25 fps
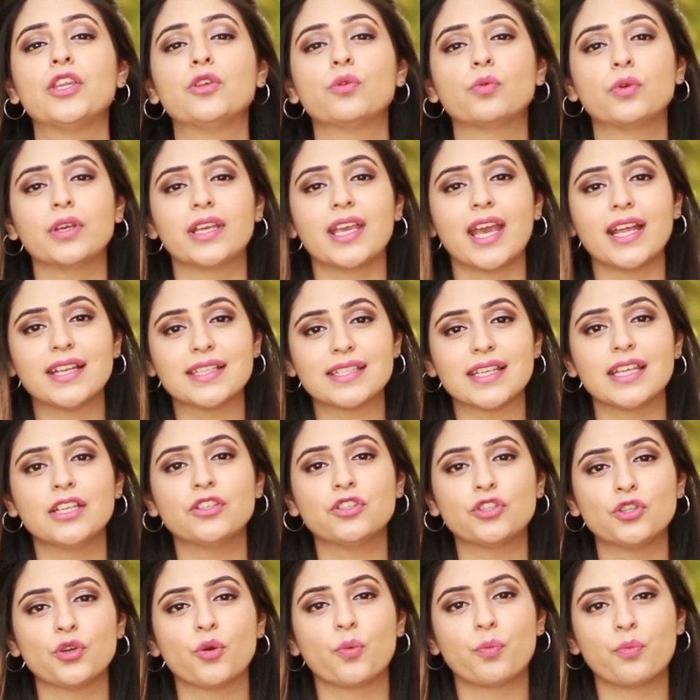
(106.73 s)
you get
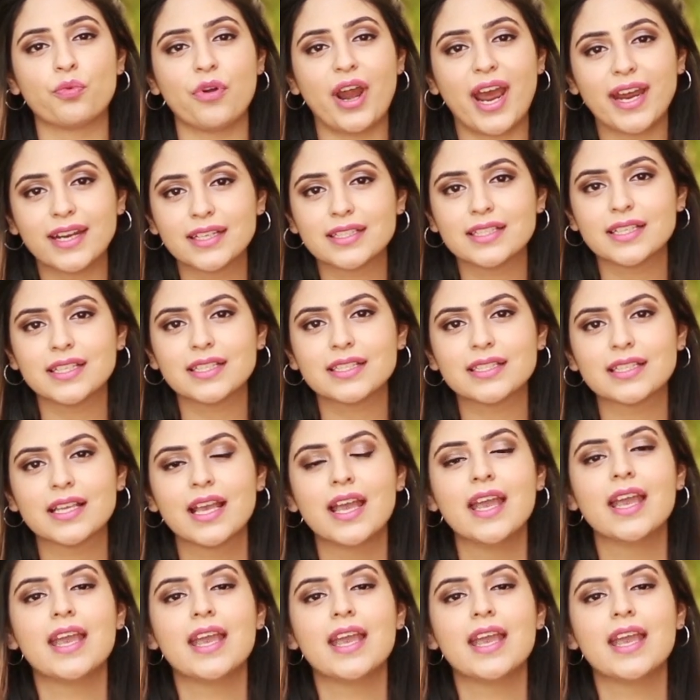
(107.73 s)
into your practice